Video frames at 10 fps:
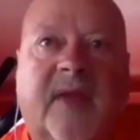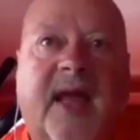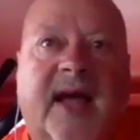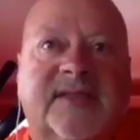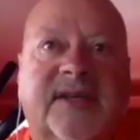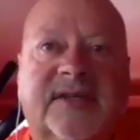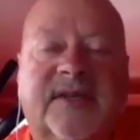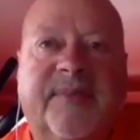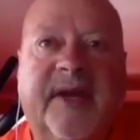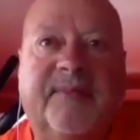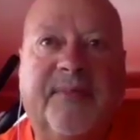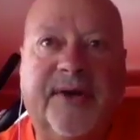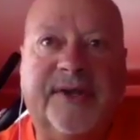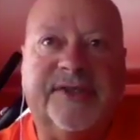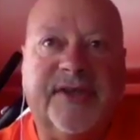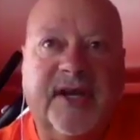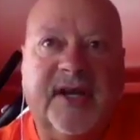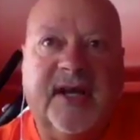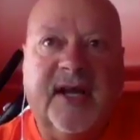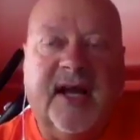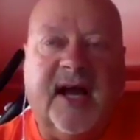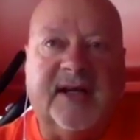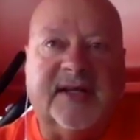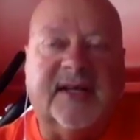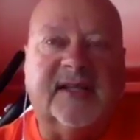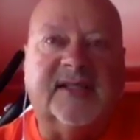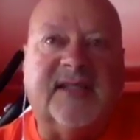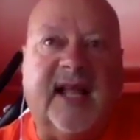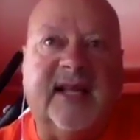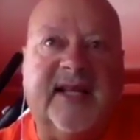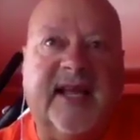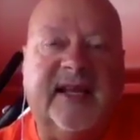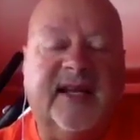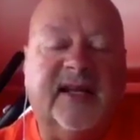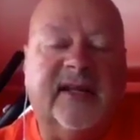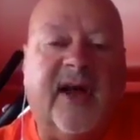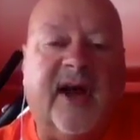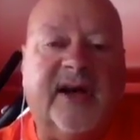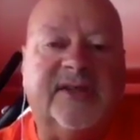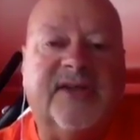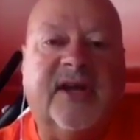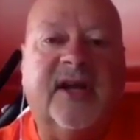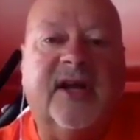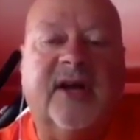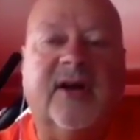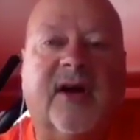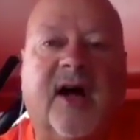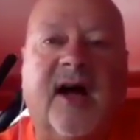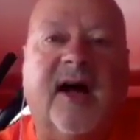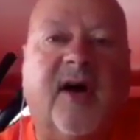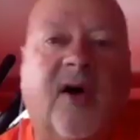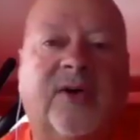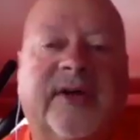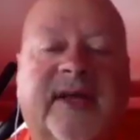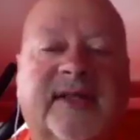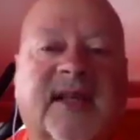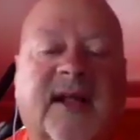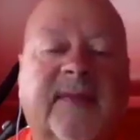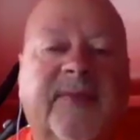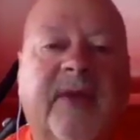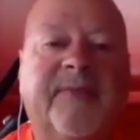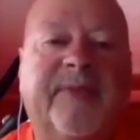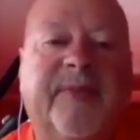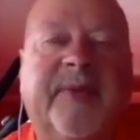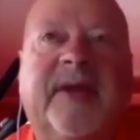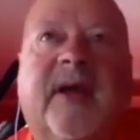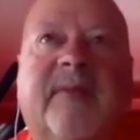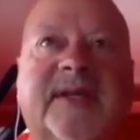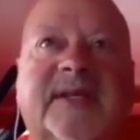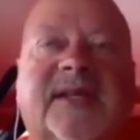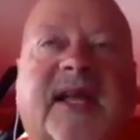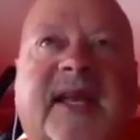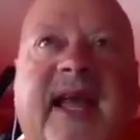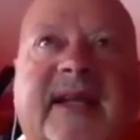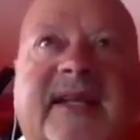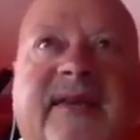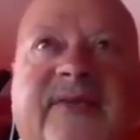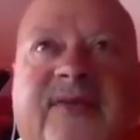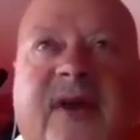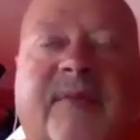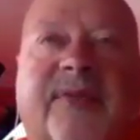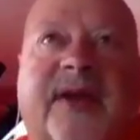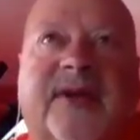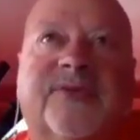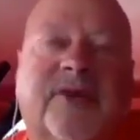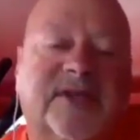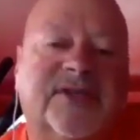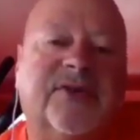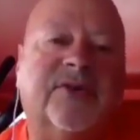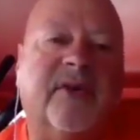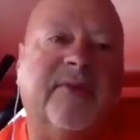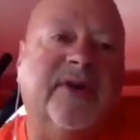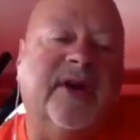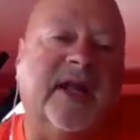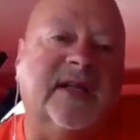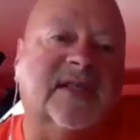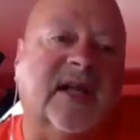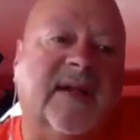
as there's a big push to consolidate large holdings. People become disconnected from their traditional communities